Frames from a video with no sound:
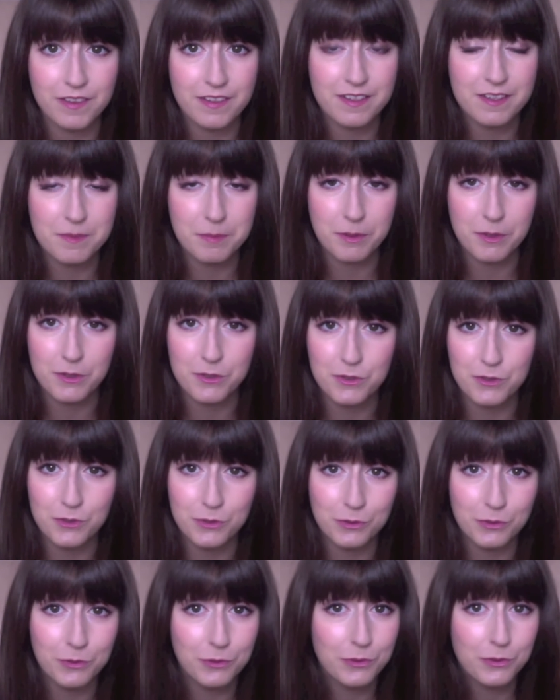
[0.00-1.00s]
these because you
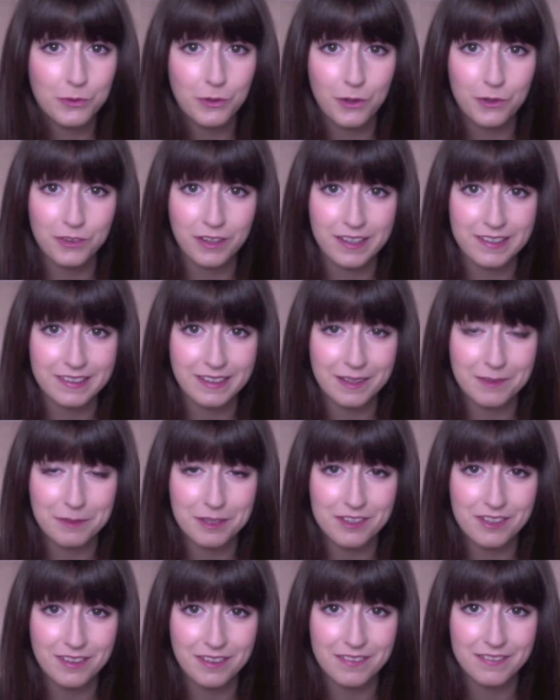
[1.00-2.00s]
know already how
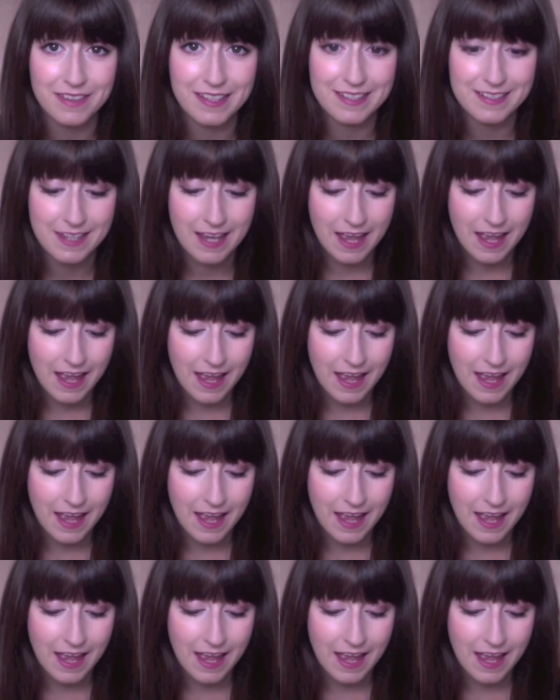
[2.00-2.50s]
much I love these,